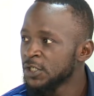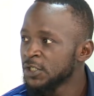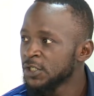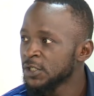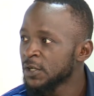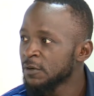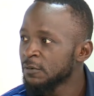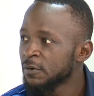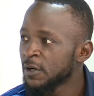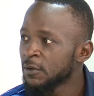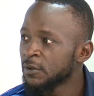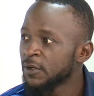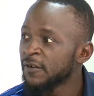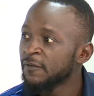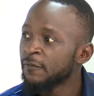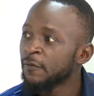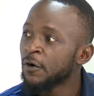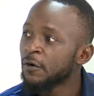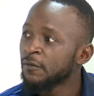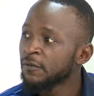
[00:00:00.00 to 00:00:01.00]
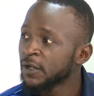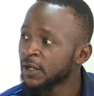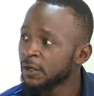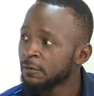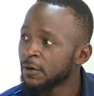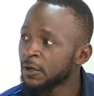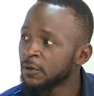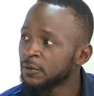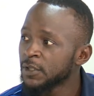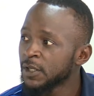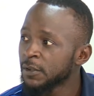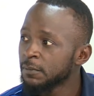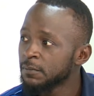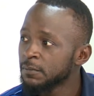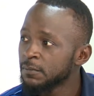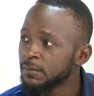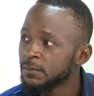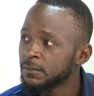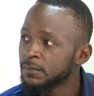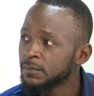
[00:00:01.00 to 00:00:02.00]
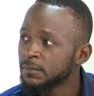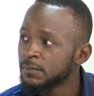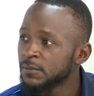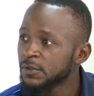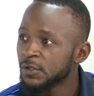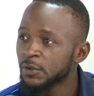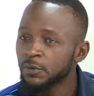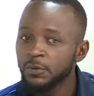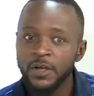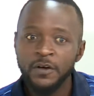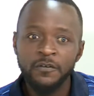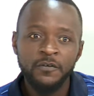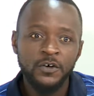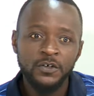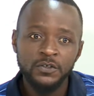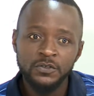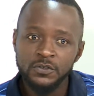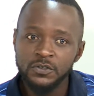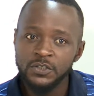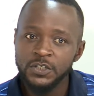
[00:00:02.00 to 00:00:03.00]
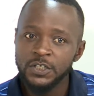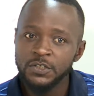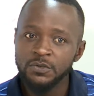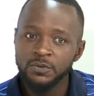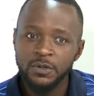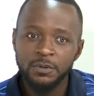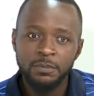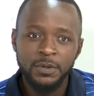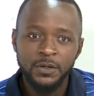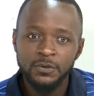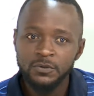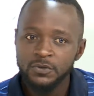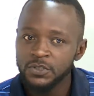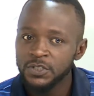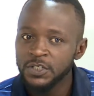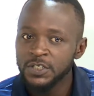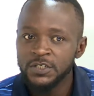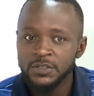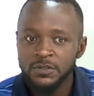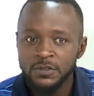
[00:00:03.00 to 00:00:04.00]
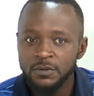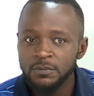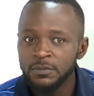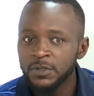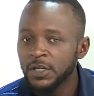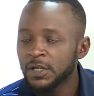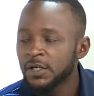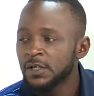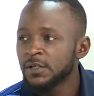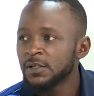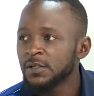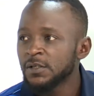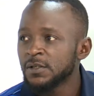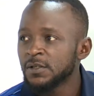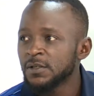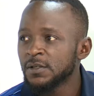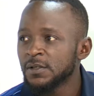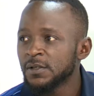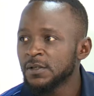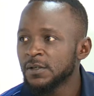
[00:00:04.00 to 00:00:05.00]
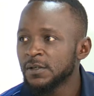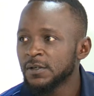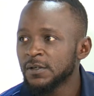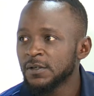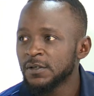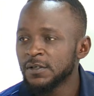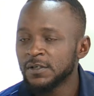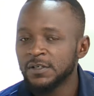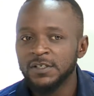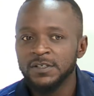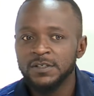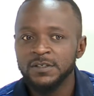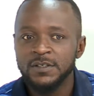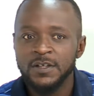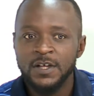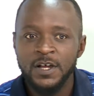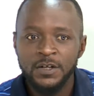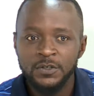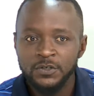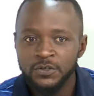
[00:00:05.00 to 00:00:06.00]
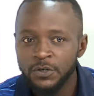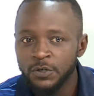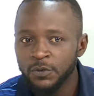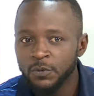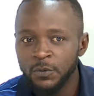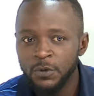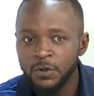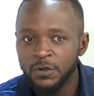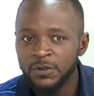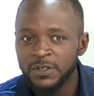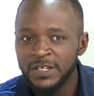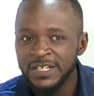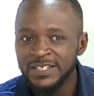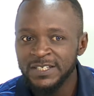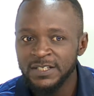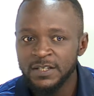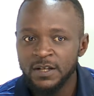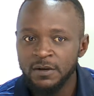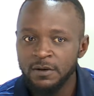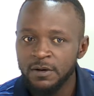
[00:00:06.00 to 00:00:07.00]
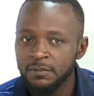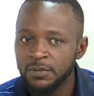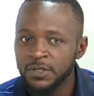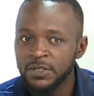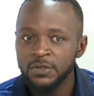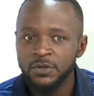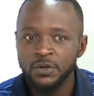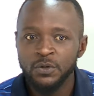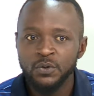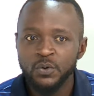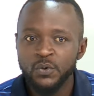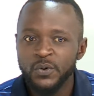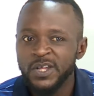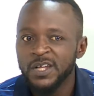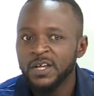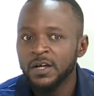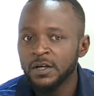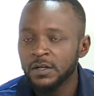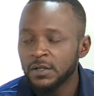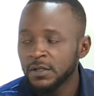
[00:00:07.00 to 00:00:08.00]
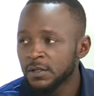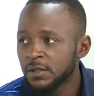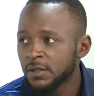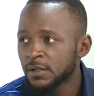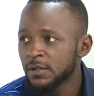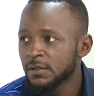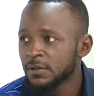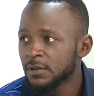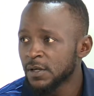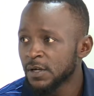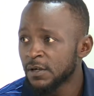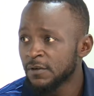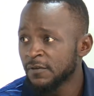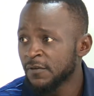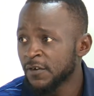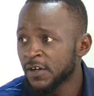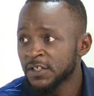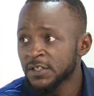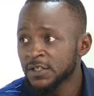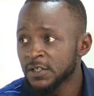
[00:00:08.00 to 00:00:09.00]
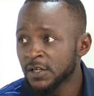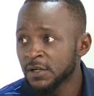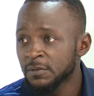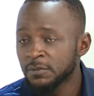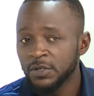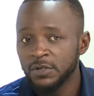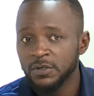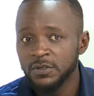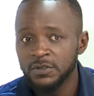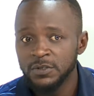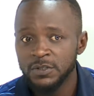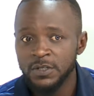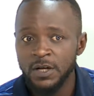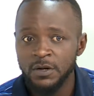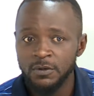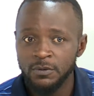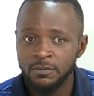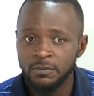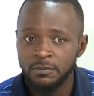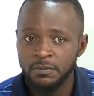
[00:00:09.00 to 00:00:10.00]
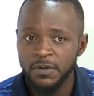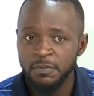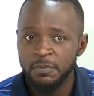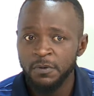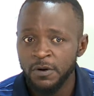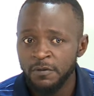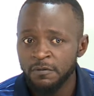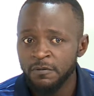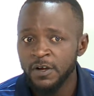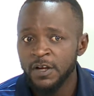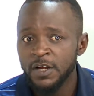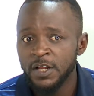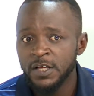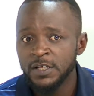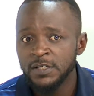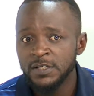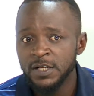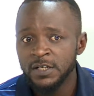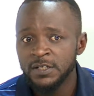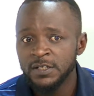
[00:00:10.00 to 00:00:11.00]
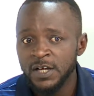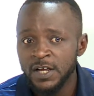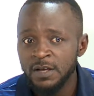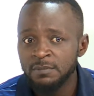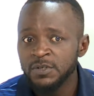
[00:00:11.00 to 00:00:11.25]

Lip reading: around, evolving around them. So we are forced to change. We are bound to change someday. This is an Android world. Things now are being done quicker and faster, because now people have realized that time is